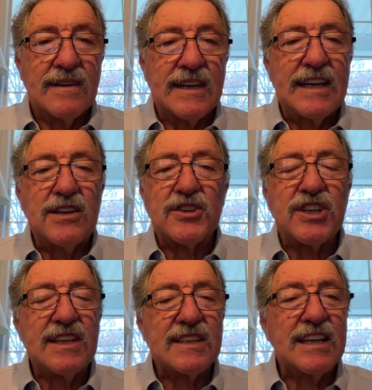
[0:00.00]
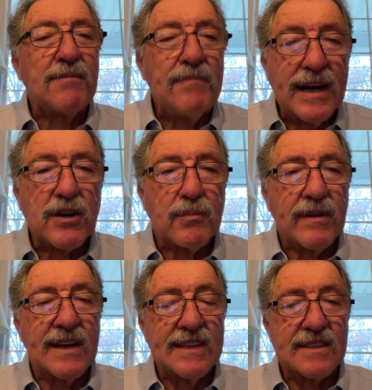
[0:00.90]
He or she's in a better
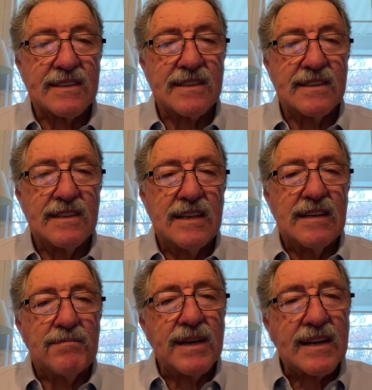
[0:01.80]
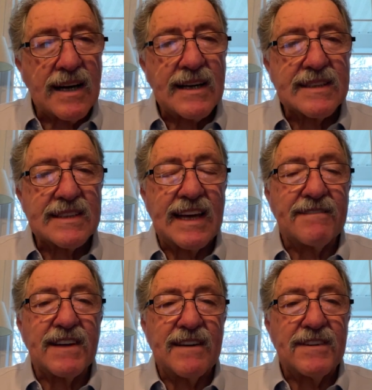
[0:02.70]
place because
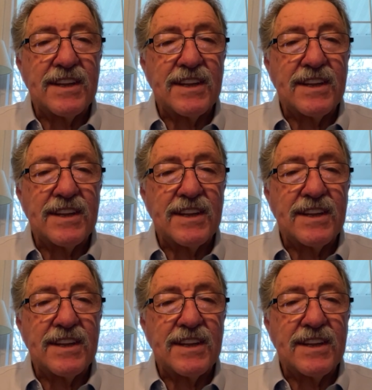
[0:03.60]
they've given